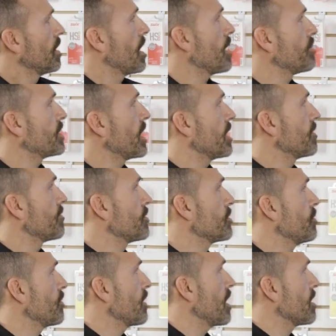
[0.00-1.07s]
updated for
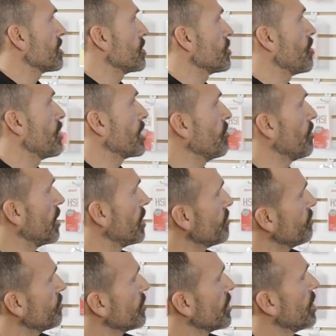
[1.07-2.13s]

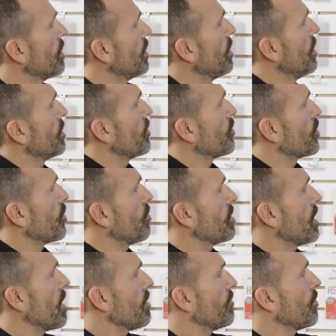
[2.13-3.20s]
2021, the Pro
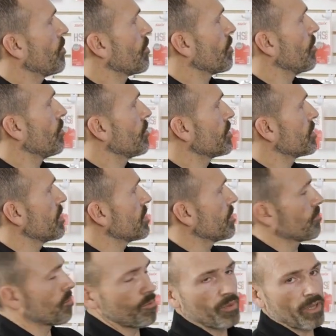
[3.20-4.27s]
non-fluoro
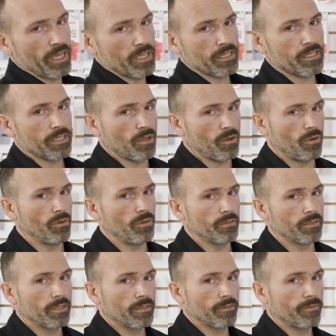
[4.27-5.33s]
system replaces the
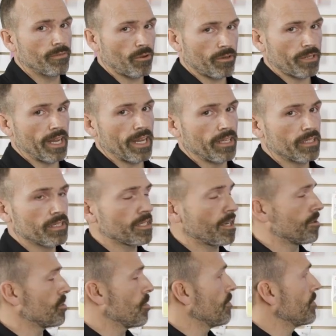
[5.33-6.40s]
old fluorinated
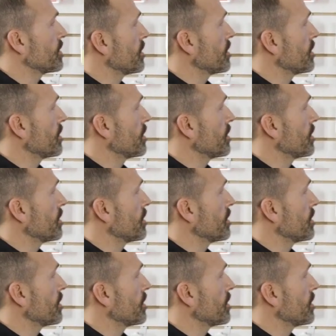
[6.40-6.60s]
Serenova